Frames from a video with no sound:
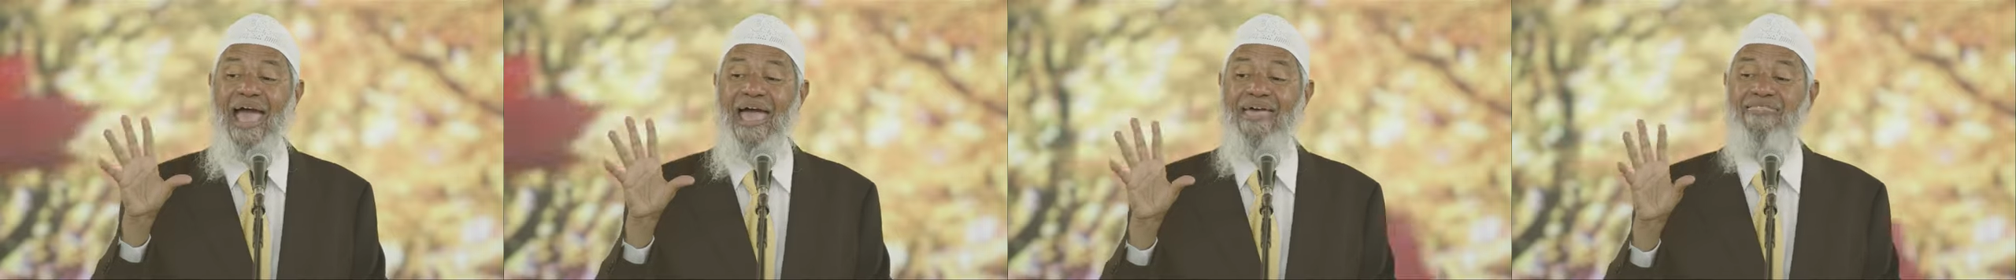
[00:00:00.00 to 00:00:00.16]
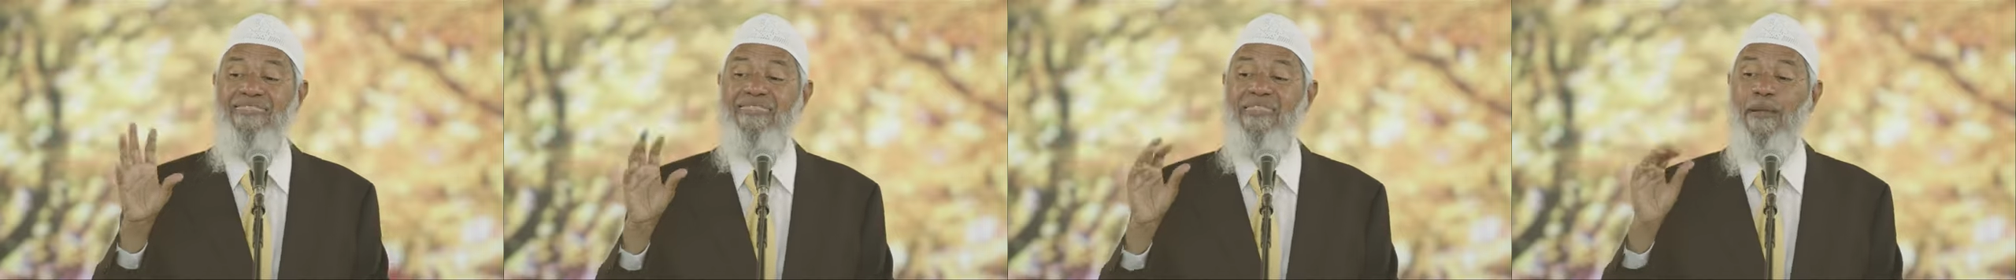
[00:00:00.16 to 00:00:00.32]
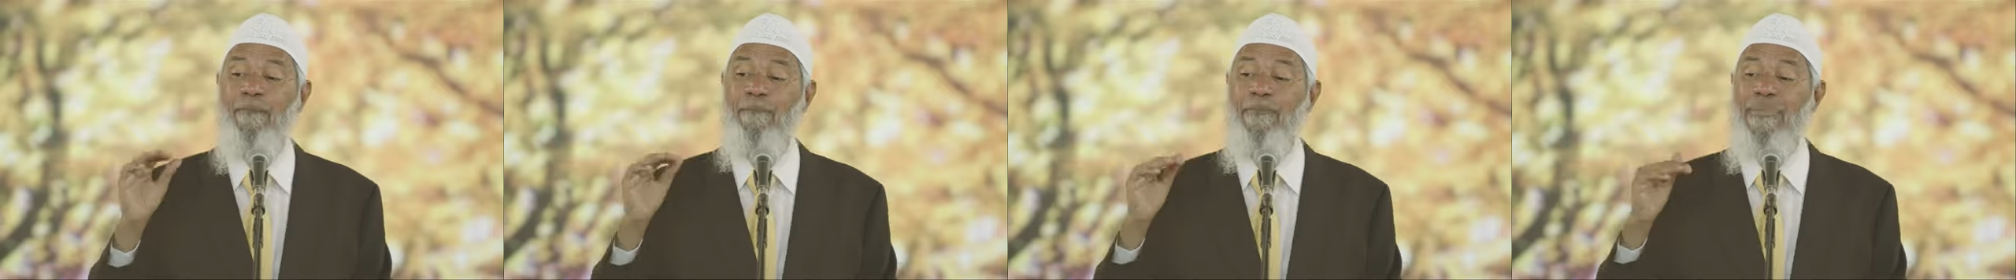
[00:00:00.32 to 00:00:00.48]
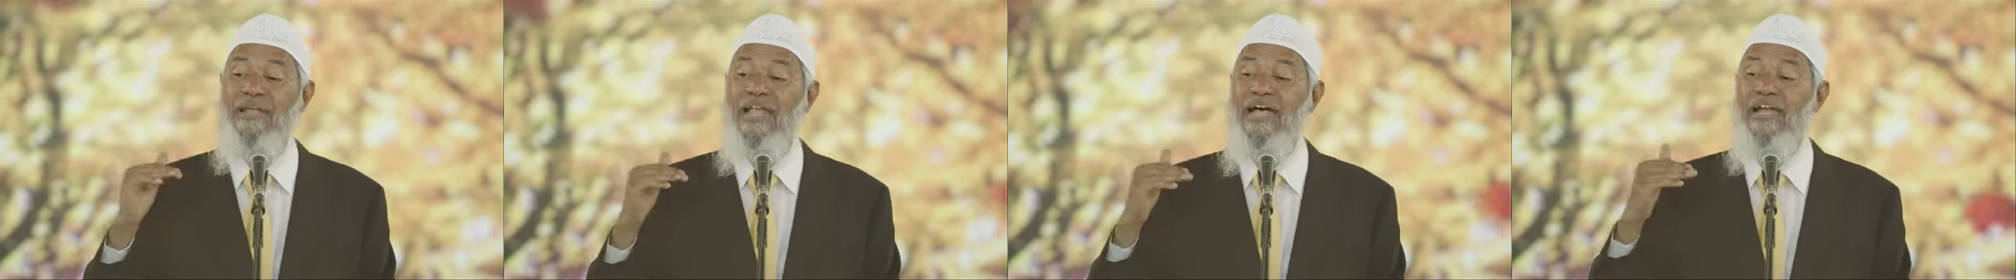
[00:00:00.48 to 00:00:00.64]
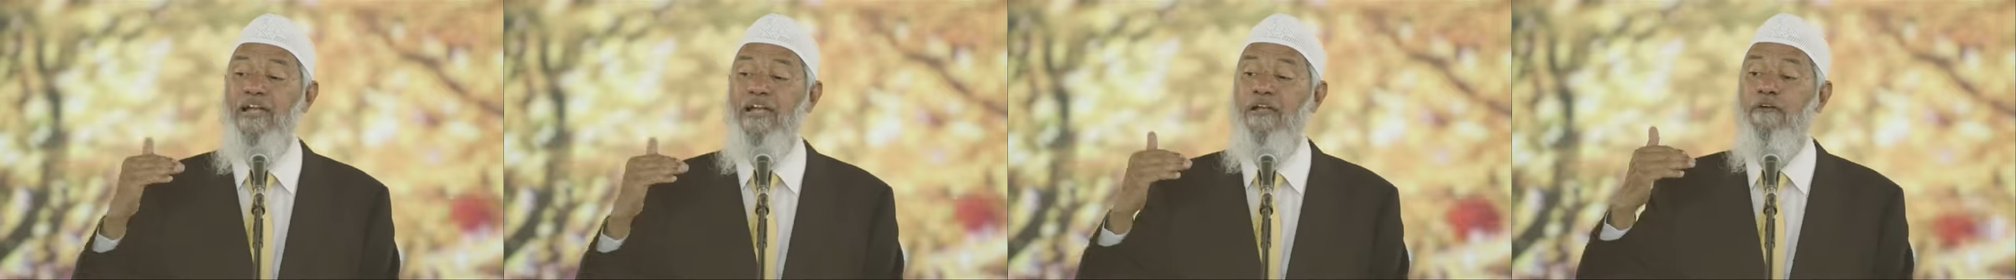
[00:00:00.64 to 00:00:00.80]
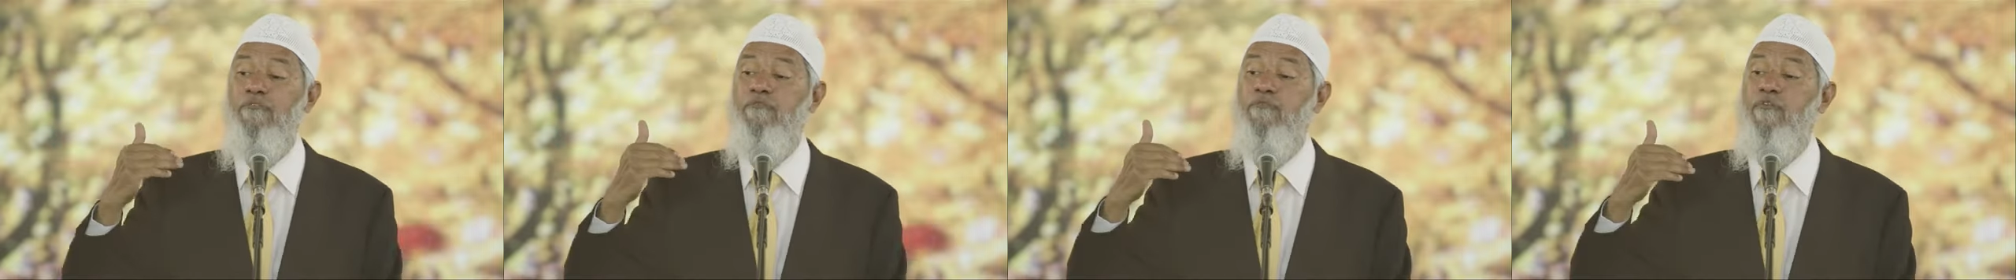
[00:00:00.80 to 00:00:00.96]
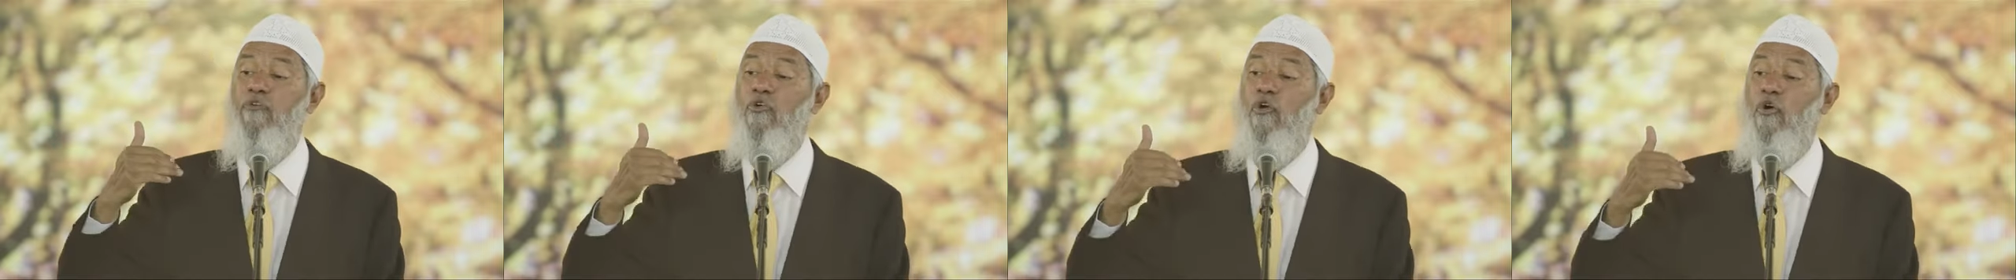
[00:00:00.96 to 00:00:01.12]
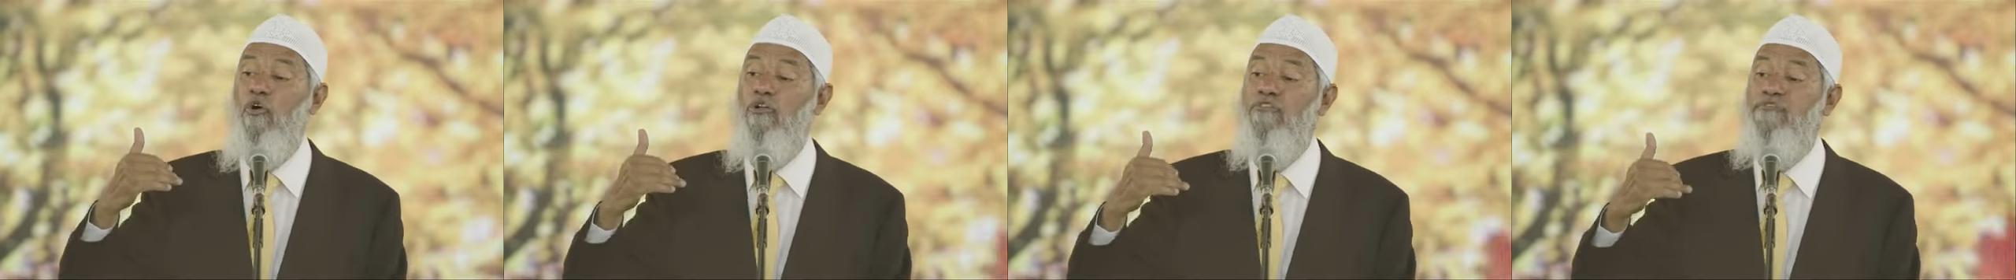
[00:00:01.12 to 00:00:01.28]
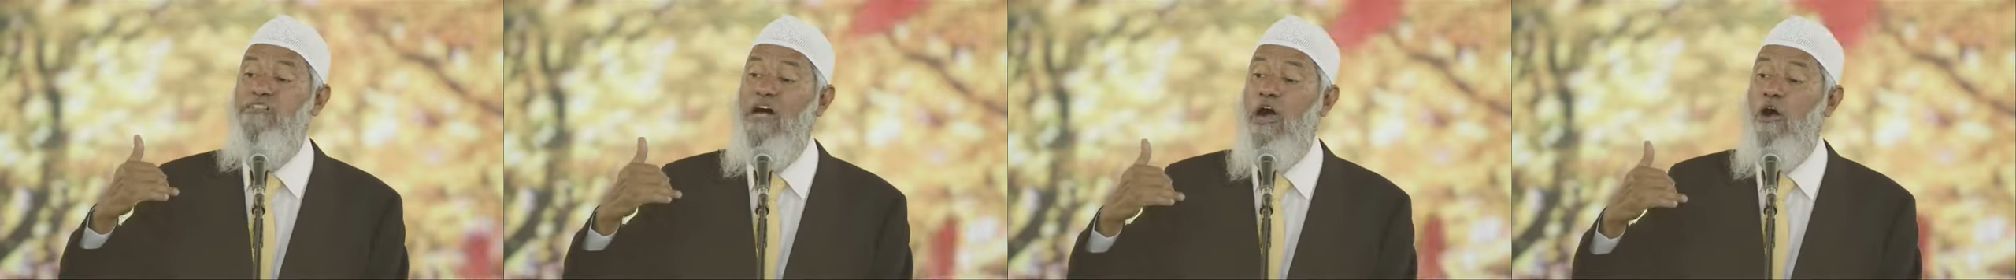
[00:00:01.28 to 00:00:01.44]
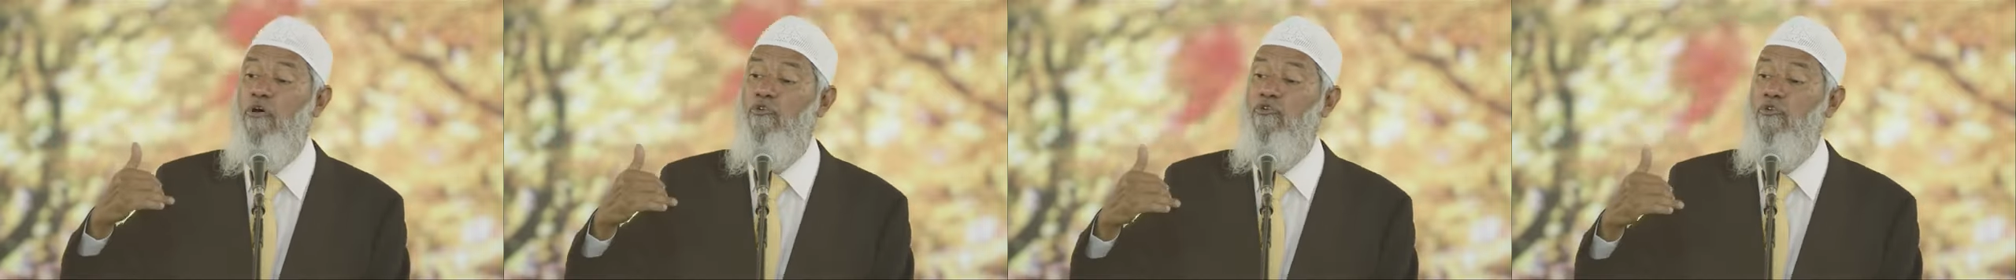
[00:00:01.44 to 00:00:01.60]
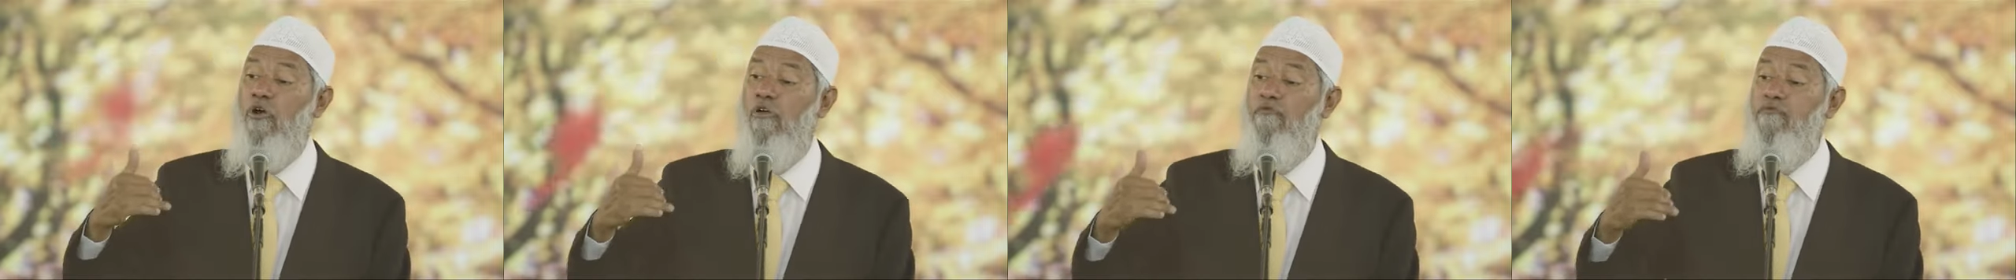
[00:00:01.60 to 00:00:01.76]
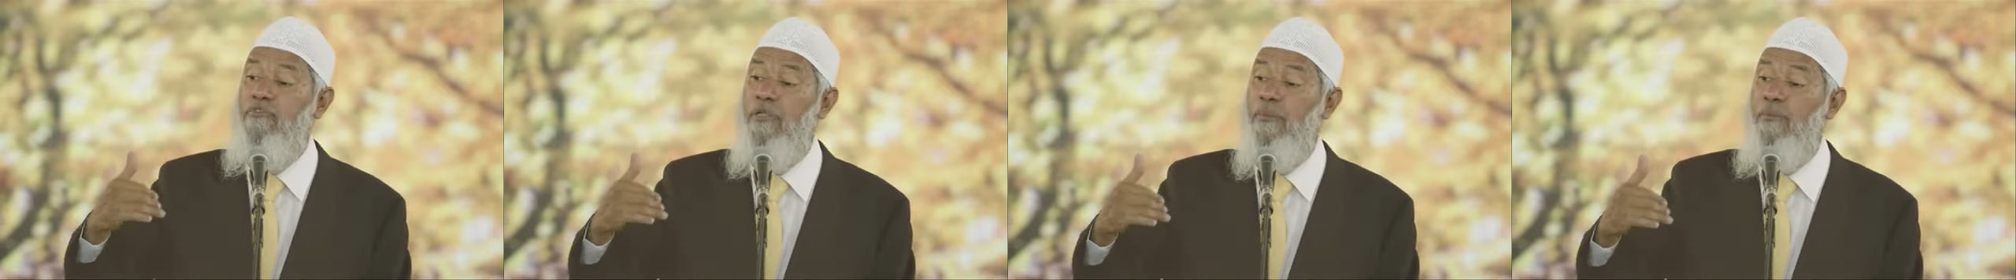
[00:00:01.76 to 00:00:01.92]
and the blood flows out
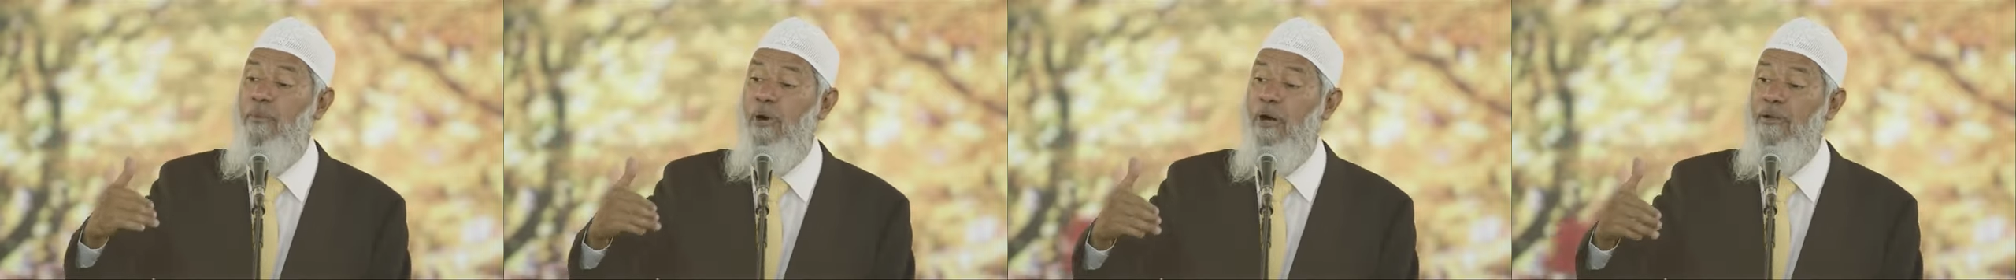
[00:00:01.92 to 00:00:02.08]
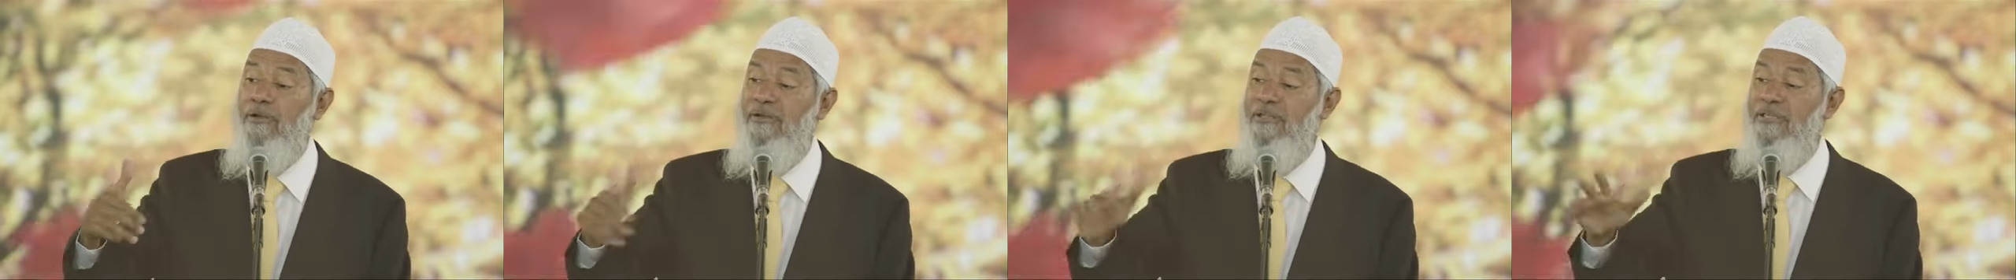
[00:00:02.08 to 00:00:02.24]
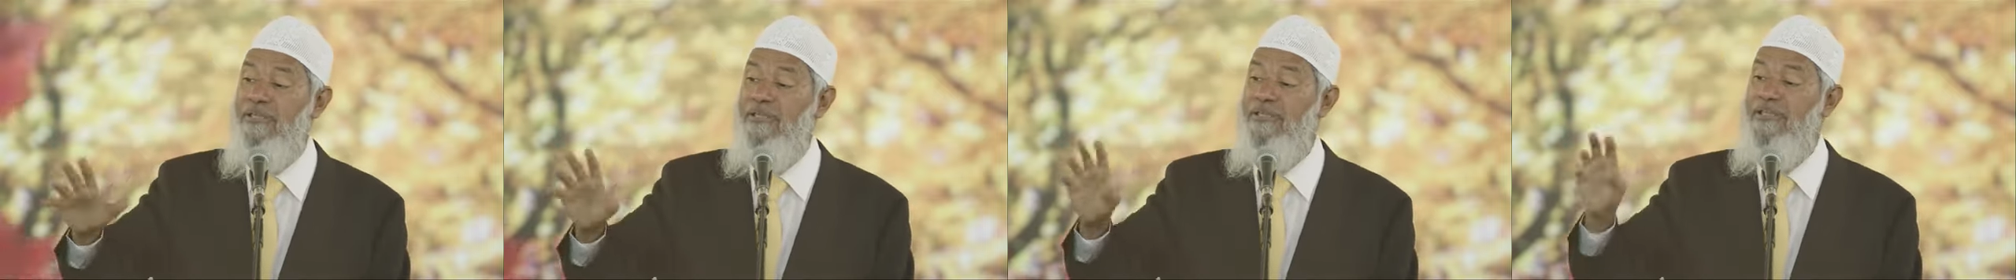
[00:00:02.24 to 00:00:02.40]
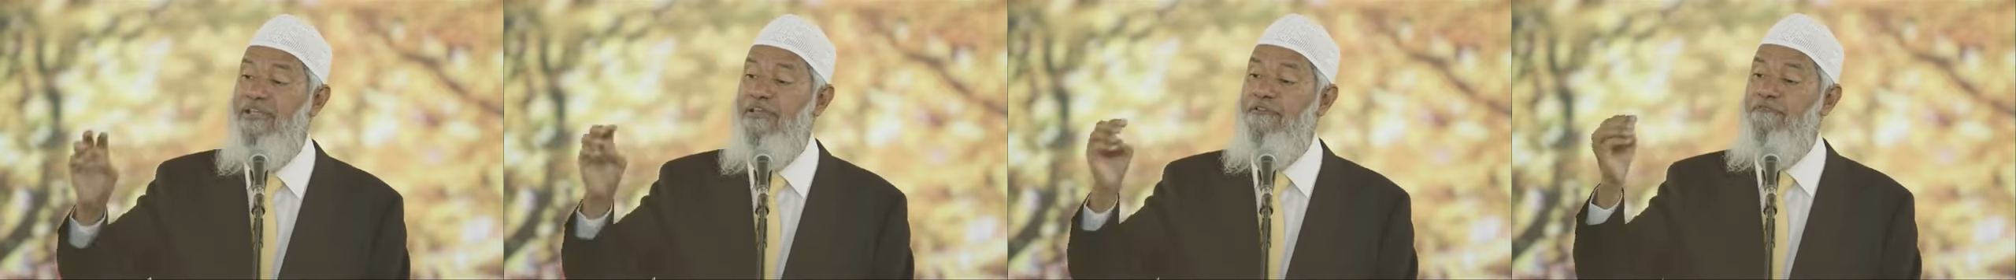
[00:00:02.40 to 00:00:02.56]
of the body.